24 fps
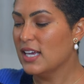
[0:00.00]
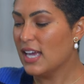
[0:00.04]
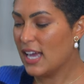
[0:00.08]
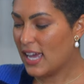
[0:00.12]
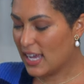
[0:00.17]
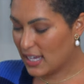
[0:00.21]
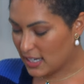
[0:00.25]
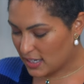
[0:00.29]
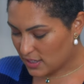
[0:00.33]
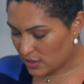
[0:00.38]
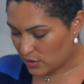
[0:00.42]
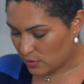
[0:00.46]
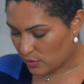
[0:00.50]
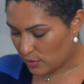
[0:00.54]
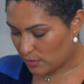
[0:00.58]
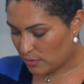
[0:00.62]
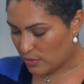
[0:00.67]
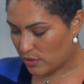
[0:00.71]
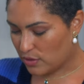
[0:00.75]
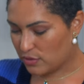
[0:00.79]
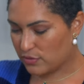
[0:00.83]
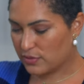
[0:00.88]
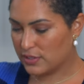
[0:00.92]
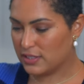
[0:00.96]
And it's a
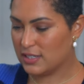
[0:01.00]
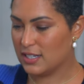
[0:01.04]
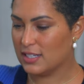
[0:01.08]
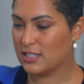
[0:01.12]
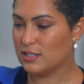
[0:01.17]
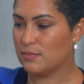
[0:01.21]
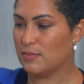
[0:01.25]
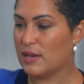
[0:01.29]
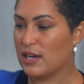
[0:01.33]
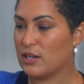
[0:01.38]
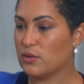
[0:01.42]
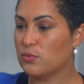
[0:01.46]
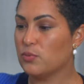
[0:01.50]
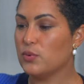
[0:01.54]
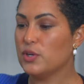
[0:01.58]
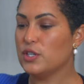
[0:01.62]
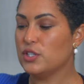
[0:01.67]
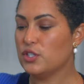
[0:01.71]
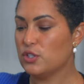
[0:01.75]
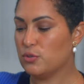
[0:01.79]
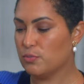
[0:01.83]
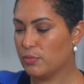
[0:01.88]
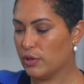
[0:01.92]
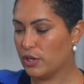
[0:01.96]
Rimowa dust bag.
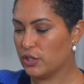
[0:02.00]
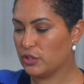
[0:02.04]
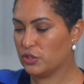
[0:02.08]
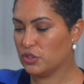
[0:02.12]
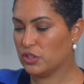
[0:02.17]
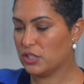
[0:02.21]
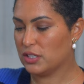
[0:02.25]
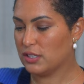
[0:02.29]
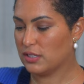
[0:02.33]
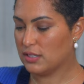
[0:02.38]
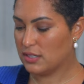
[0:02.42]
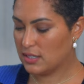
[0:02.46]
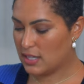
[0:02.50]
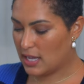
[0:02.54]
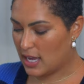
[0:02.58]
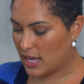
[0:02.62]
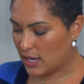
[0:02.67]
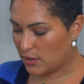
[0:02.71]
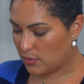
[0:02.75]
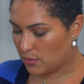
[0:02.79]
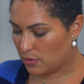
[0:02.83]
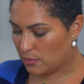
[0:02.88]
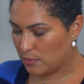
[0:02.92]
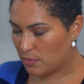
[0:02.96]
When you purchase
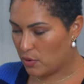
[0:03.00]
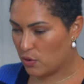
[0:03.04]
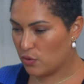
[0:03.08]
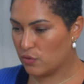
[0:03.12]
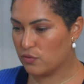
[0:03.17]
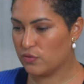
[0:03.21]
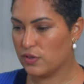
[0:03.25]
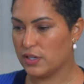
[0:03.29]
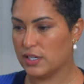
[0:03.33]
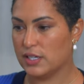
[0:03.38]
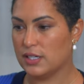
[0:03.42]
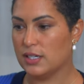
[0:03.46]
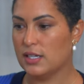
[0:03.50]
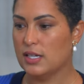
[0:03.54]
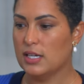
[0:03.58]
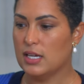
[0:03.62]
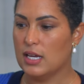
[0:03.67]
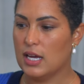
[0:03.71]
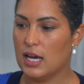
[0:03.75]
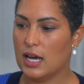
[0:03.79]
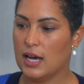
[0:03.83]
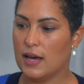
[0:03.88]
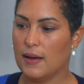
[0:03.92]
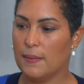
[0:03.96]
a Rimowa
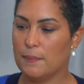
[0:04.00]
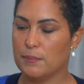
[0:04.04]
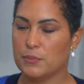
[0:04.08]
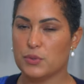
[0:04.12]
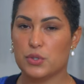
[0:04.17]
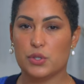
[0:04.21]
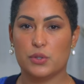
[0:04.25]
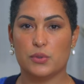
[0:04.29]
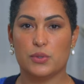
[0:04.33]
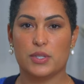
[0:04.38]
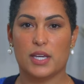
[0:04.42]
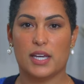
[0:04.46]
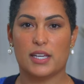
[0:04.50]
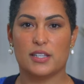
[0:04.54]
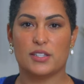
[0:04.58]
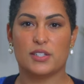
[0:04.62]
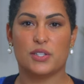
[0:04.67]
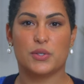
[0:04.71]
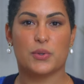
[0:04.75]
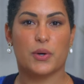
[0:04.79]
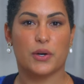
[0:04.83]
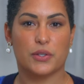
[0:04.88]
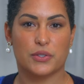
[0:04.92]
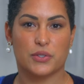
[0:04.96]
um, suitcase,
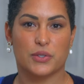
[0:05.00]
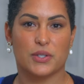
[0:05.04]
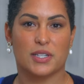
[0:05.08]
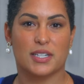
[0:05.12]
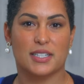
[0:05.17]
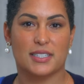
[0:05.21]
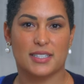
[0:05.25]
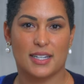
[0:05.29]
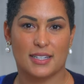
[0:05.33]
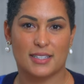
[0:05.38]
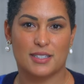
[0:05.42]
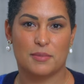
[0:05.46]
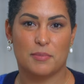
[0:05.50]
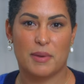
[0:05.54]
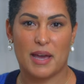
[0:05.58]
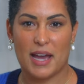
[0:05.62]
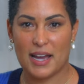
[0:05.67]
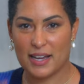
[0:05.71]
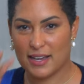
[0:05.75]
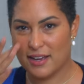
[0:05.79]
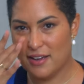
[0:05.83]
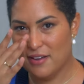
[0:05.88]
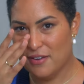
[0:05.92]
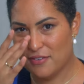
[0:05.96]
you also get a dust
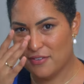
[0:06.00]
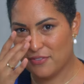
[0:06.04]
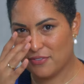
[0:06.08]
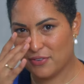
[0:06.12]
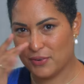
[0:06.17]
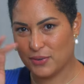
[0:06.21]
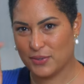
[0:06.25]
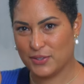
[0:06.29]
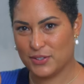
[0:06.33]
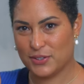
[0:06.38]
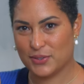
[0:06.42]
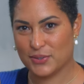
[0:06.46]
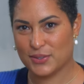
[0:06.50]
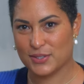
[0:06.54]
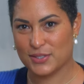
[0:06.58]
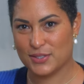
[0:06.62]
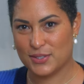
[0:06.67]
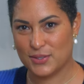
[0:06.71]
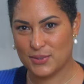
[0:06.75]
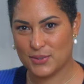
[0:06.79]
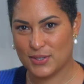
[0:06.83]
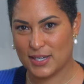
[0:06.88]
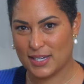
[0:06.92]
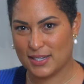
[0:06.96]
bag for your
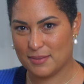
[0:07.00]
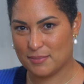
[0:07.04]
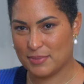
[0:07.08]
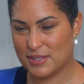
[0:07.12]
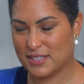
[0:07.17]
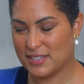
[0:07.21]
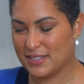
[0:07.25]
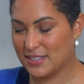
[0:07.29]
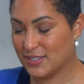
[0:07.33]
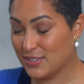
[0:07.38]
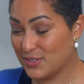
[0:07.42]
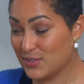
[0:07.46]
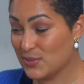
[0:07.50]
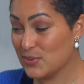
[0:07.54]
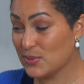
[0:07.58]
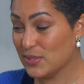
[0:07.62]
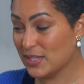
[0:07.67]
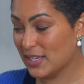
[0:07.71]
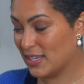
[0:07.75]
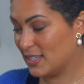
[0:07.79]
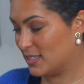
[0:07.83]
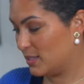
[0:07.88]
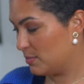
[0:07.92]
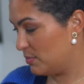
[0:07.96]
suitcase,
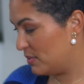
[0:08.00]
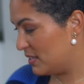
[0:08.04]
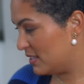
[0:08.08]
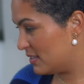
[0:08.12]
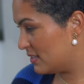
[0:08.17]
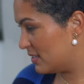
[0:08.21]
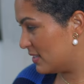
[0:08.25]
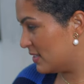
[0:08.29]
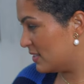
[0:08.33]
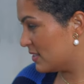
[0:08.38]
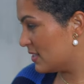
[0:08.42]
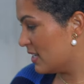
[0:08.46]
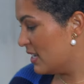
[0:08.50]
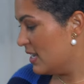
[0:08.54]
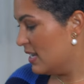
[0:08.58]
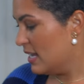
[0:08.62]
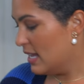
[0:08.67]
suitcase pieces.